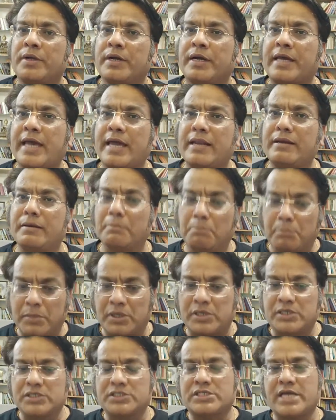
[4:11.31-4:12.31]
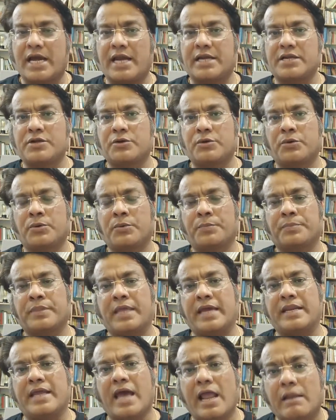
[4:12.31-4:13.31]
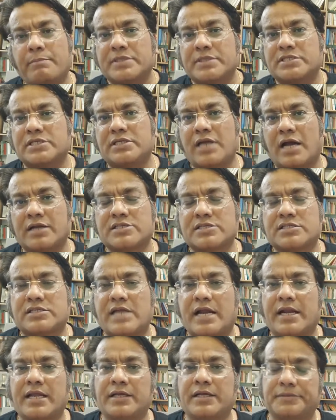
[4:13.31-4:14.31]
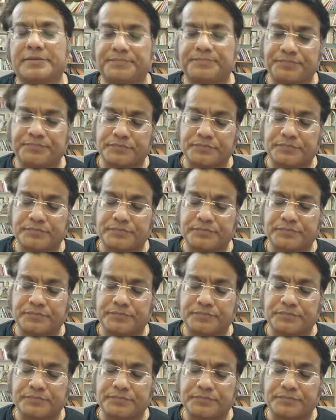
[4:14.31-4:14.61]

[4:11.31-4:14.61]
can merge, and can help us in understanding